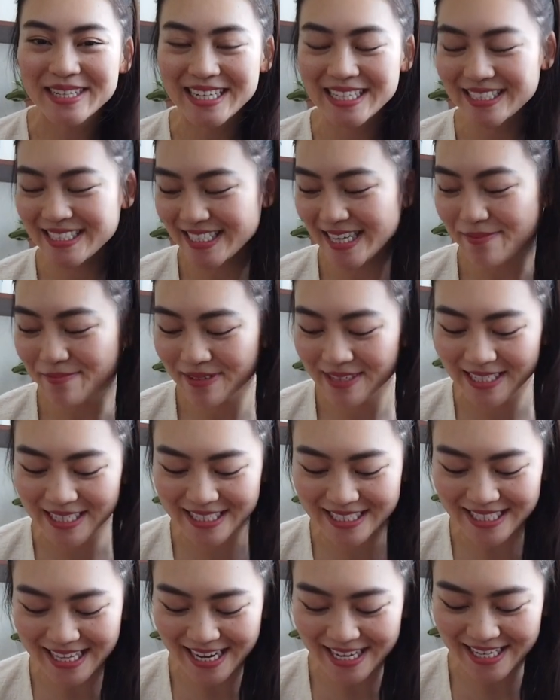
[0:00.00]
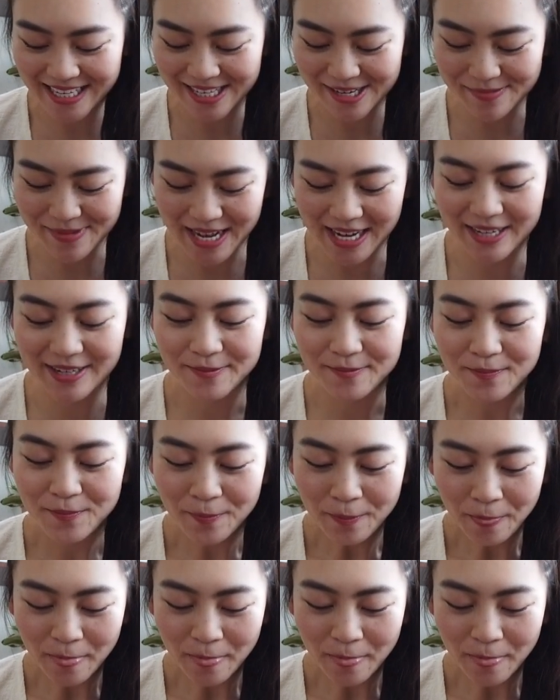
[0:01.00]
plants I'm pretty excited about.